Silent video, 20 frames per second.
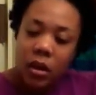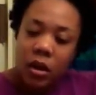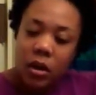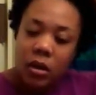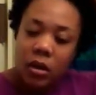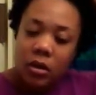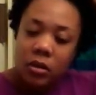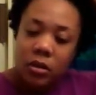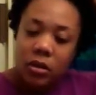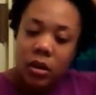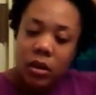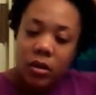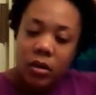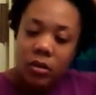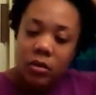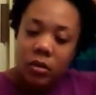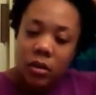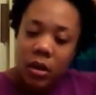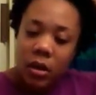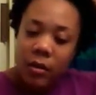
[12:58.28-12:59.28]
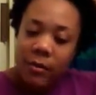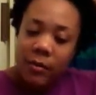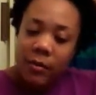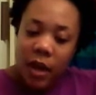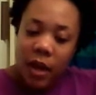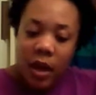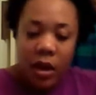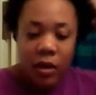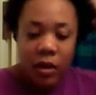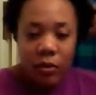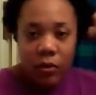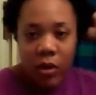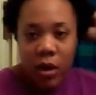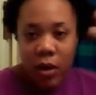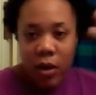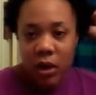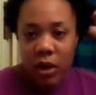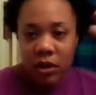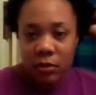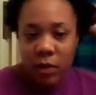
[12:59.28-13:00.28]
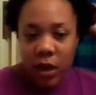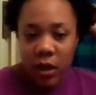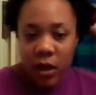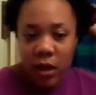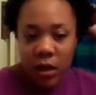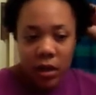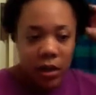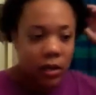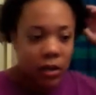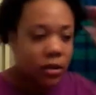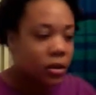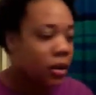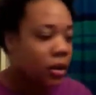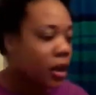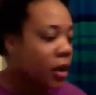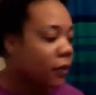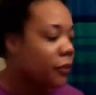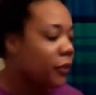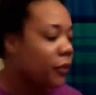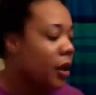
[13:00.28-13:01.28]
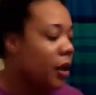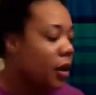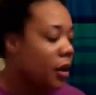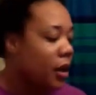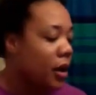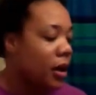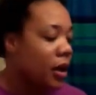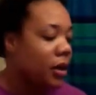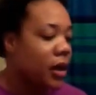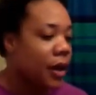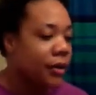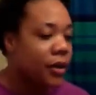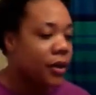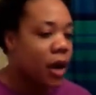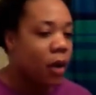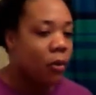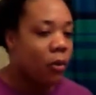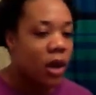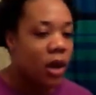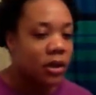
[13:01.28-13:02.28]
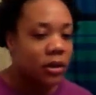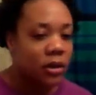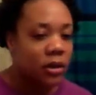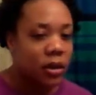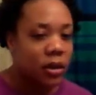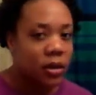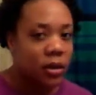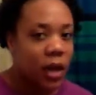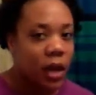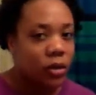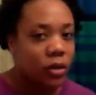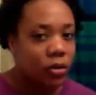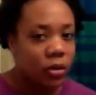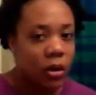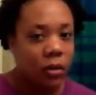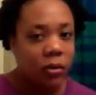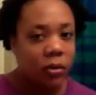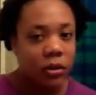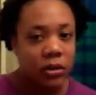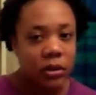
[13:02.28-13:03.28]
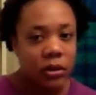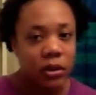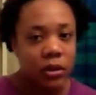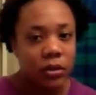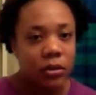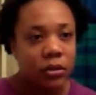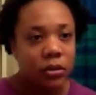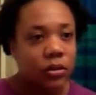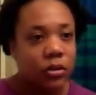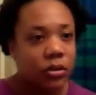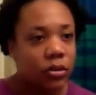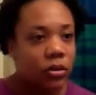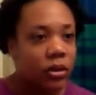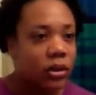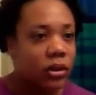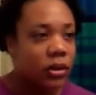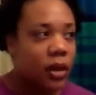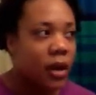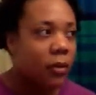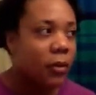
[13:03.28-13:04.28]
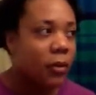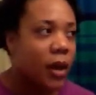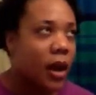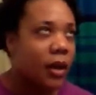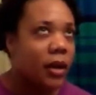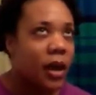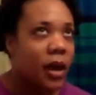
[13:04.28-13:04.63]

So I'm like, well, I washed my hair yesterday and after I watched it, I knew I was going to do the twist out. And I